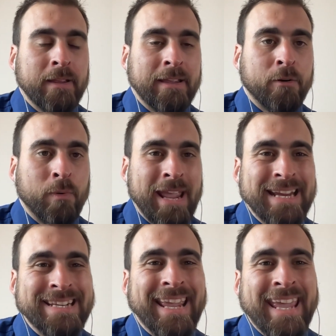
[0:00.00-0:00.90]

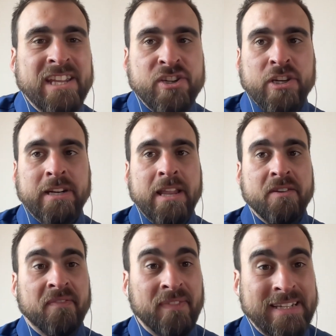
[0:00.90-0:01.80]
create a kitchen, and you
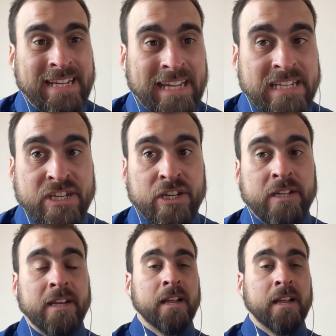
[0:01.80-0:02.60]
fit a kitchen,